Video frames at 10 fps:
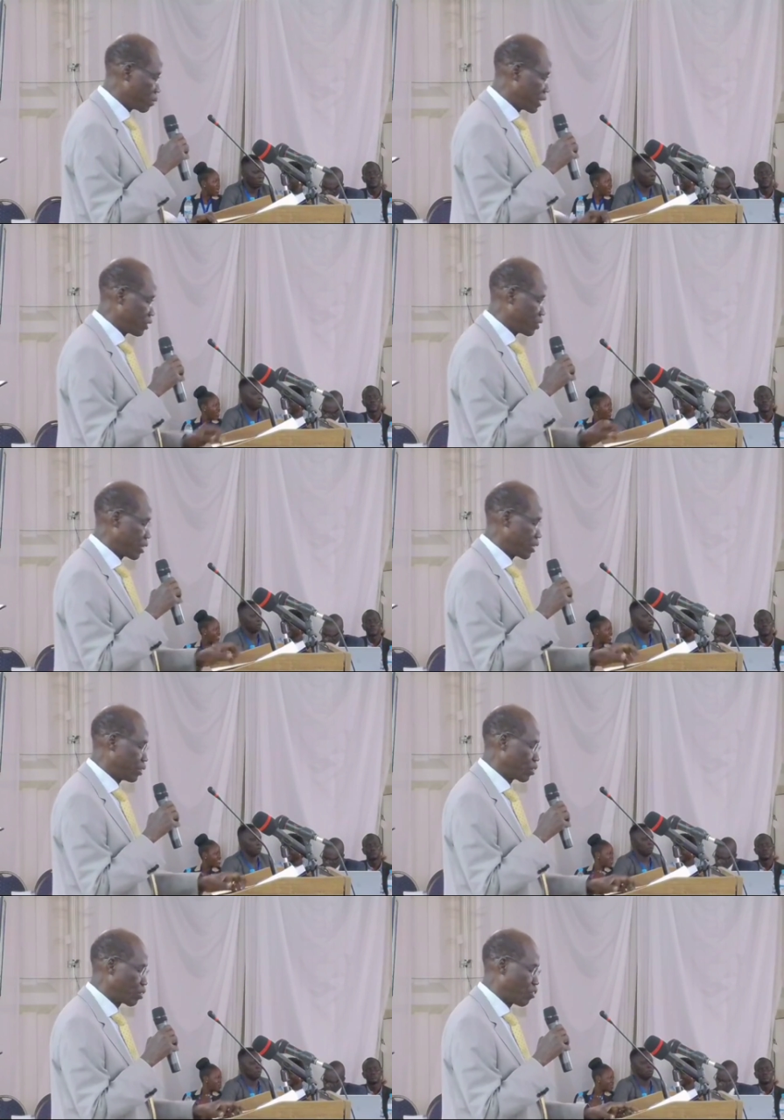and
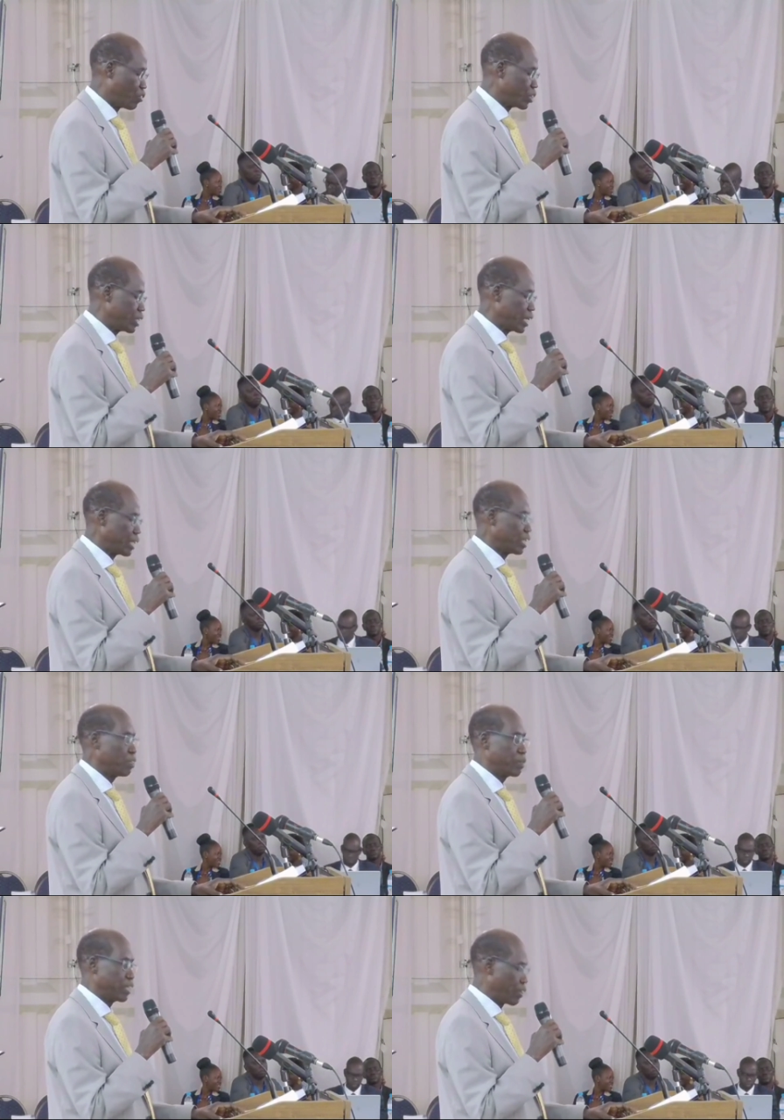cherishing of free and
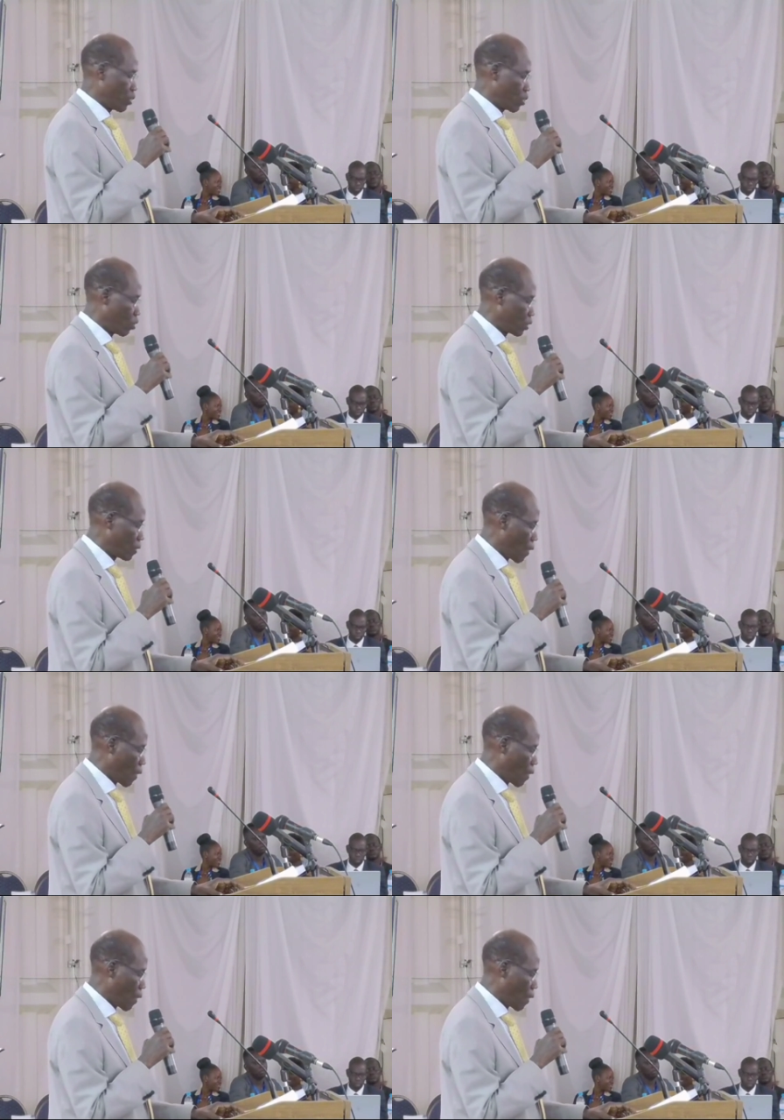independent thought,